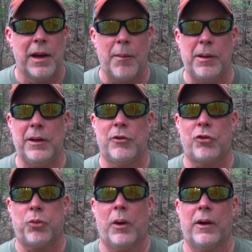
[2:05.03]
I mean, you'd
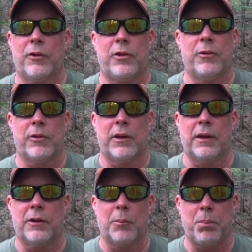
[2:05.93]
swear she was like
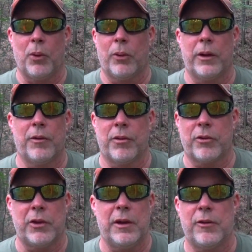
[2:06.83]
deployed
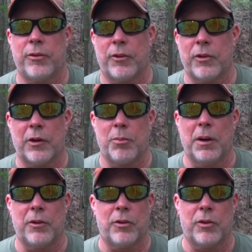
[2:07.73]
overseas for 6
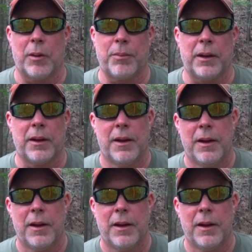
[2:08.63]
months or something.